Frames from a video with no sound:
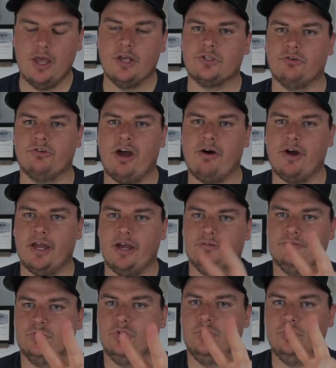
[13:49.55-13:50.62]
So now I
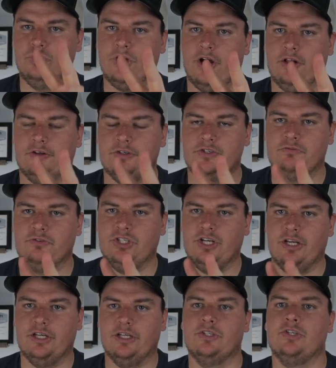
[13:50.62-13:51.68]
have two colors of
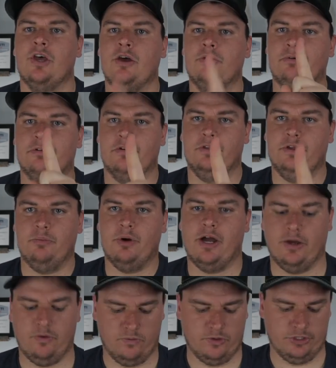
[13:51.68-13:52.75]
jigs with only
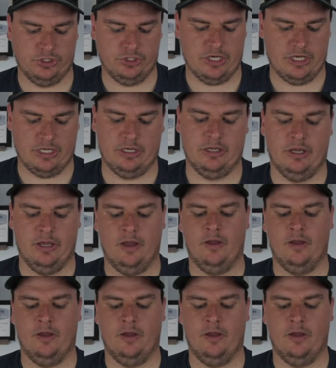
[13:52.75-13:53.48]
buying one jig.